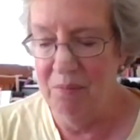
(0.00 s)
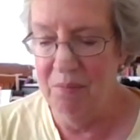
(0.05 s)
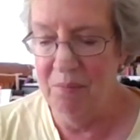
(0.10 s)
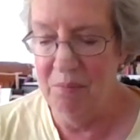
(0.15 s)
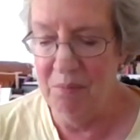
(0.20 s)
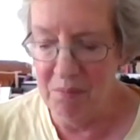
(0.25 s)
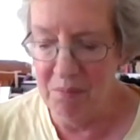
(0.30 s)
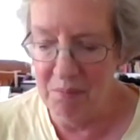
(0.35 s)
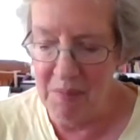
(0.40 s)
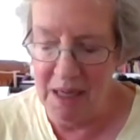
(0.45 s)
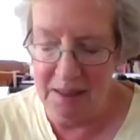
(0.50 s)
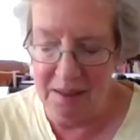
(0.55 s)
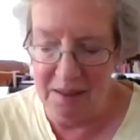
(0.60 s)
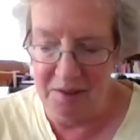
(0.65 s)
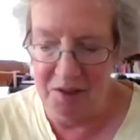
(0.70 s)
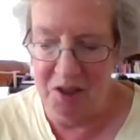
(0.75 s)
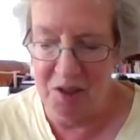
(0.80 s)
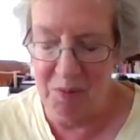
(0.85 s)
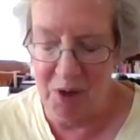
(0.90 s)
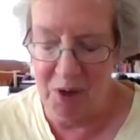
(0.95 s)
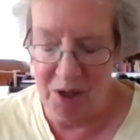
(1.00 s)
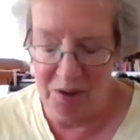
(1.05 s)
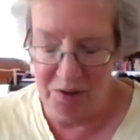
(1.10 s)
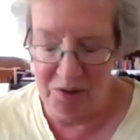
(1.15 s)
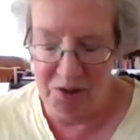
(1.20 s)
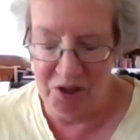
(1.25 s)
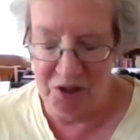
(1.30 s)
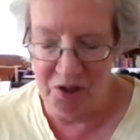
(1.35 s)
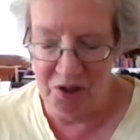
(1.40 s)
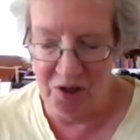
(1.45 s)
making smaller
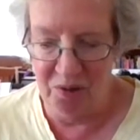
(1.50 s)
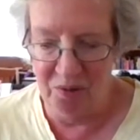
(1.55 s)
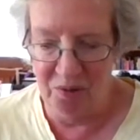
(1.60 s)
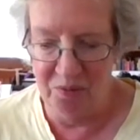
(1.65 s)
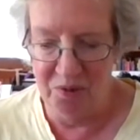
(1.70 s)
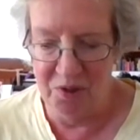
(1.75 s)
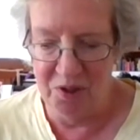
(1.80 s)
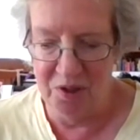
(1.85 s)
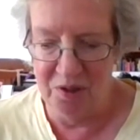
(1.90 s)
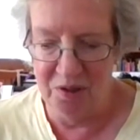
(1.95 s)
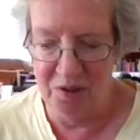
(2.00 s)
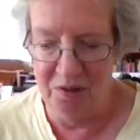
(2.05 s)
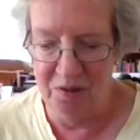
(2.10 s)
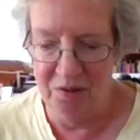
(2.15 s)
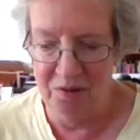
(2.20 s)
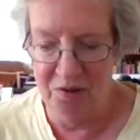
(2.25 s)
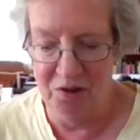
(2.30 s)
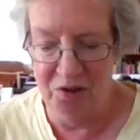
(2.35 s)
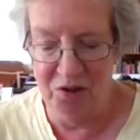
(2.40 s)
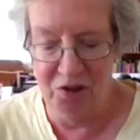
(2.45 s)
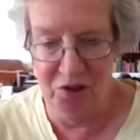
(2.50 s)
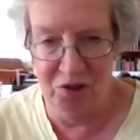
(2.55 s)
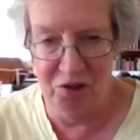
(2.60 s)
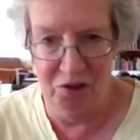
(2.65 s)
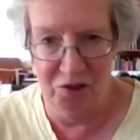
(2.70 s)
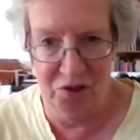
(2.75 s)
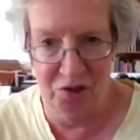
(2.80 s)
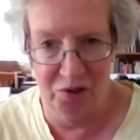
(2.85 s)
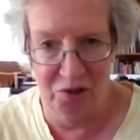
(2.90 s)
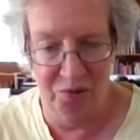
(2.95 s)
stones
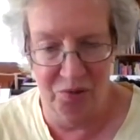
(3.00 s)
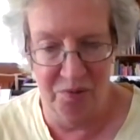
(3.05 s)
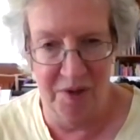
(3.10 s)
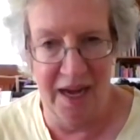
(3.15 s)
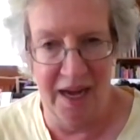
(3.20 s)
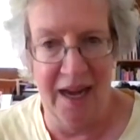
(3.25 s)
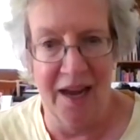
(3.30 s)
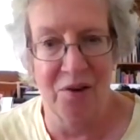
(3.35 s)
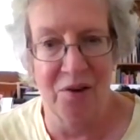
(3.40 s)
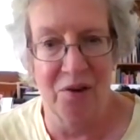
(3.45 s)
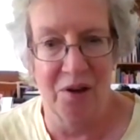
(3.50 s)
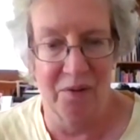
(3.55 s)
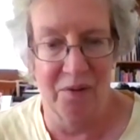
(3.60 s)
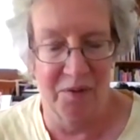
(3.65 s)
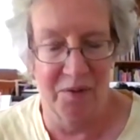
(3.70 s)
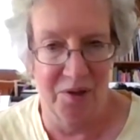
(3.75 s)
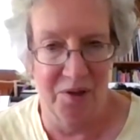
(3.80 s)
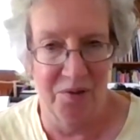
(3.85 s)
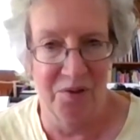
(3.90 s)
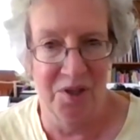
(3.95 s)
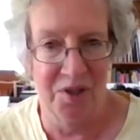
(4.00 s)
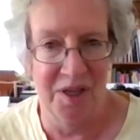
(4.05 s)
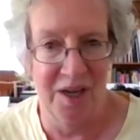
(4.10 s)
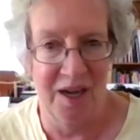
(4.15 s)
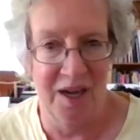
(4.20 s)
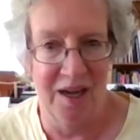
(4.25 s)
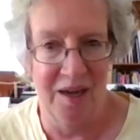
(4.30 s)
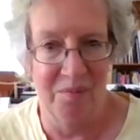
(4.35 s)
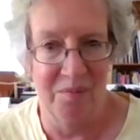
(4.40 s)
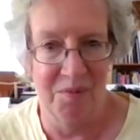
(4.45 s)
to add all those
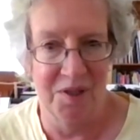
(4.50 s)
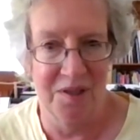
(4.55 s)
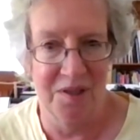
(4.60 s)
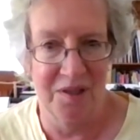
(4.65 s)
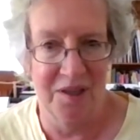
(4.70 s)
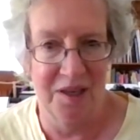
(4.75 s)
names.